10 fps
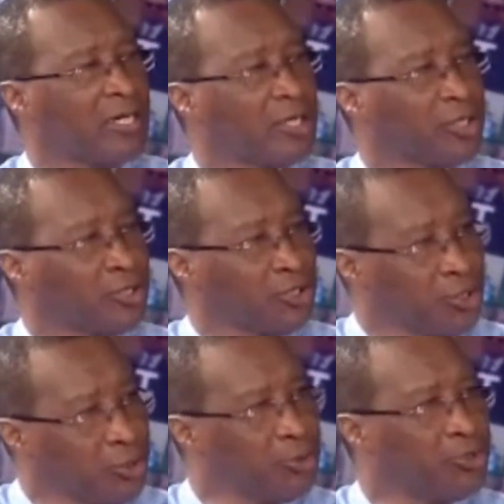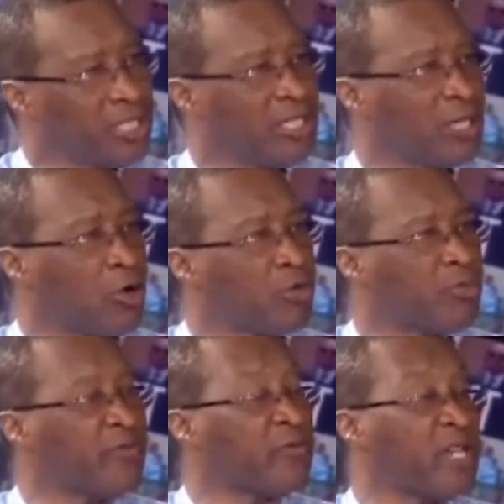used in the cockpit
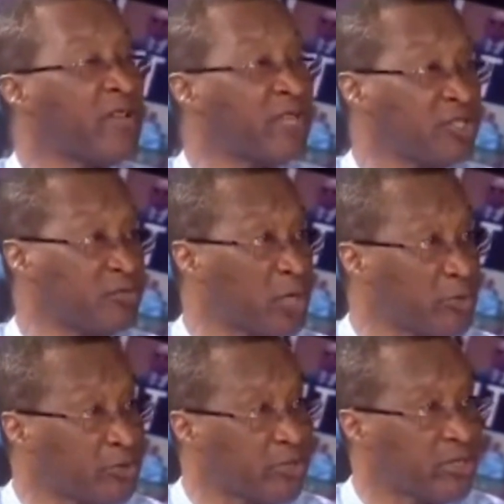for navigation purposes,